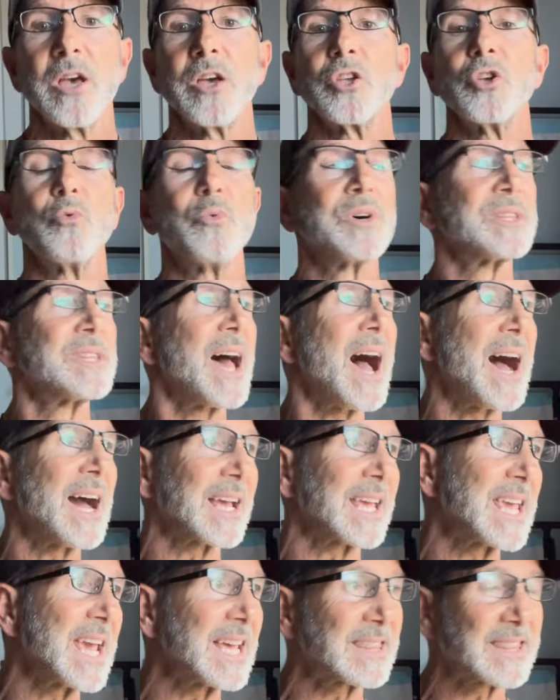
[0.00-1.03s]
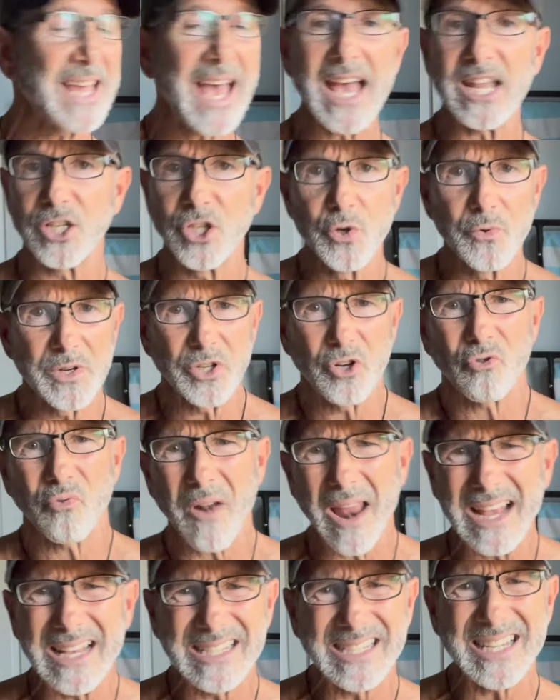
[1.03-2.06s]
You will not get that doing
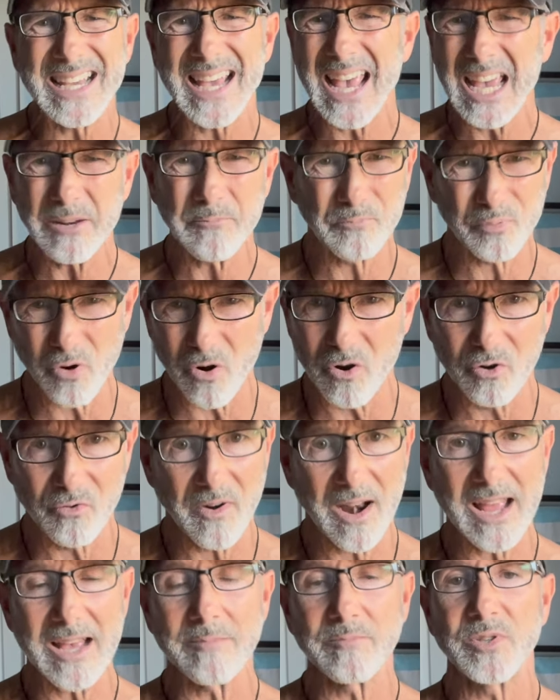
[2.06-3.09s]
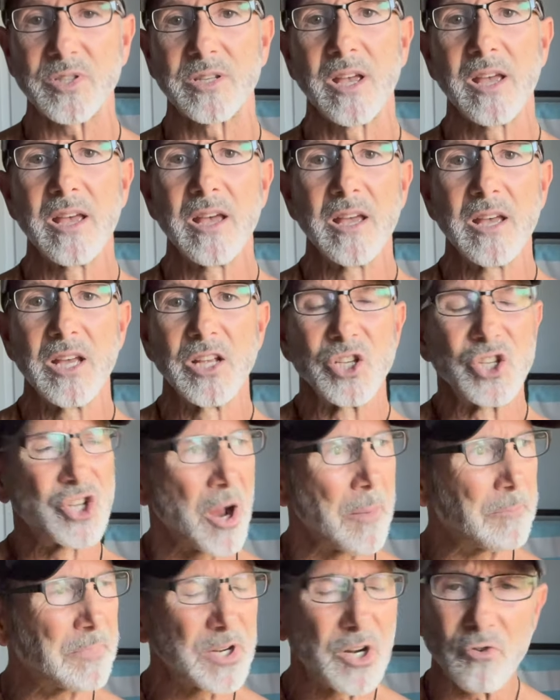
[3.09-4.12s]
crazy HIIT programs,
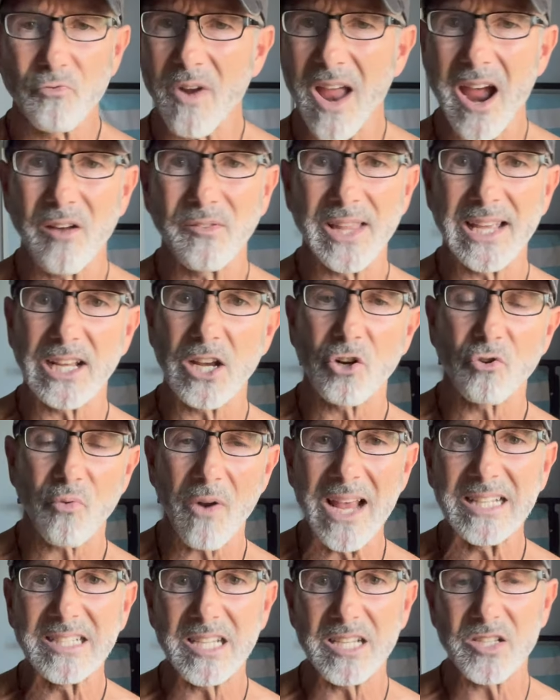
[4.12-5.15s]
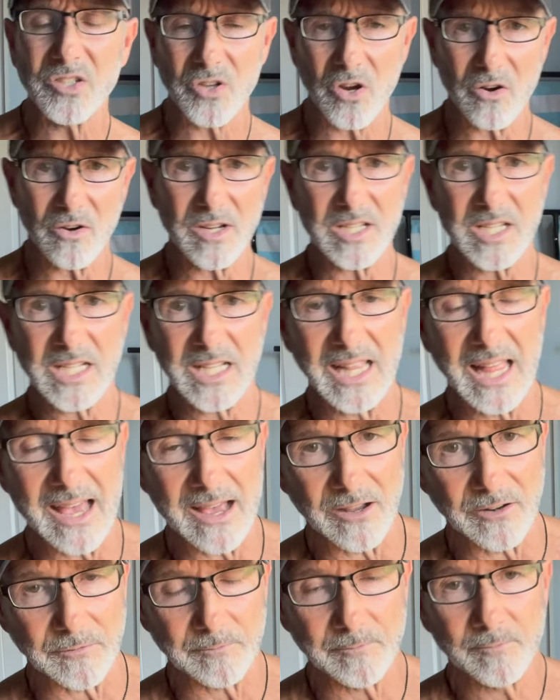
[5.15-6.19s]
jumping around like a crazy circus
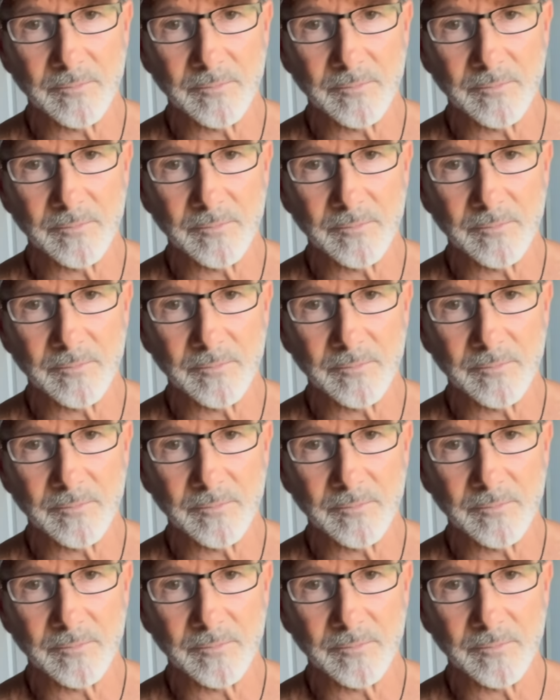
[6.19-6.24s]
clown.